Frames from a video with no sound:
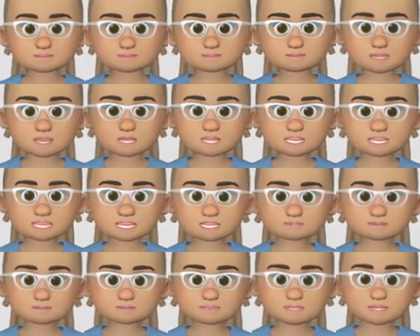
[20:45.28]

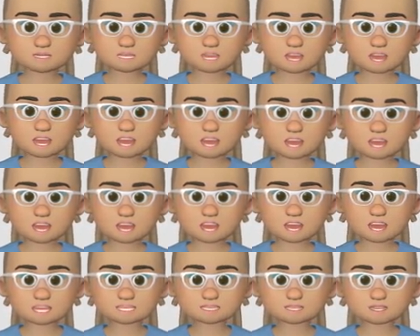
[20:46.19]
if a
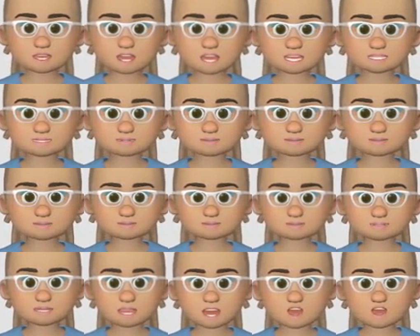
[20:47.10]
monosaccharide
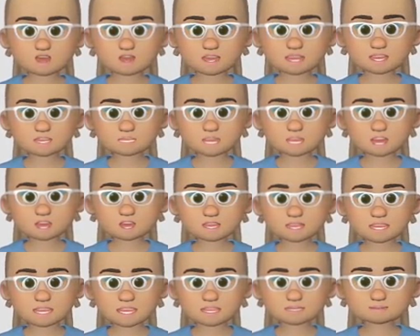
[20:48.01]
has the
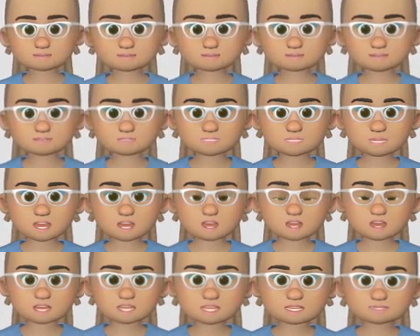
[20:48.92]
ability to
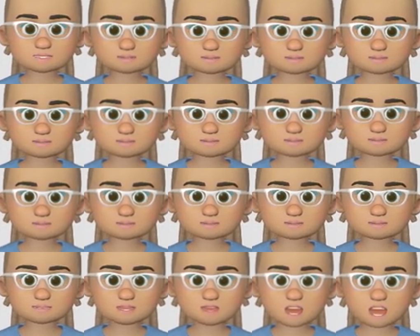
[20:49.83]
convert
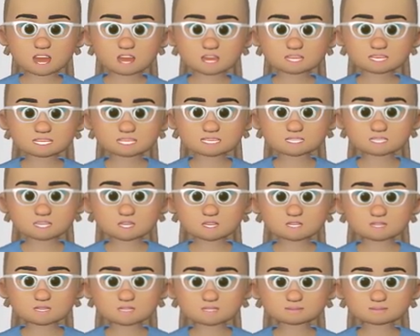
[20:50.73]
copper
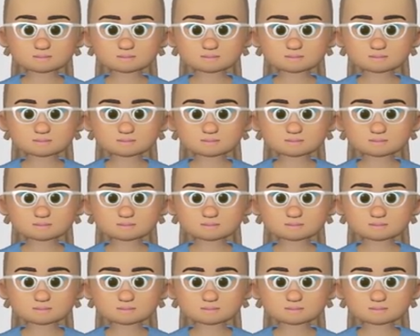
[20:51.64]
2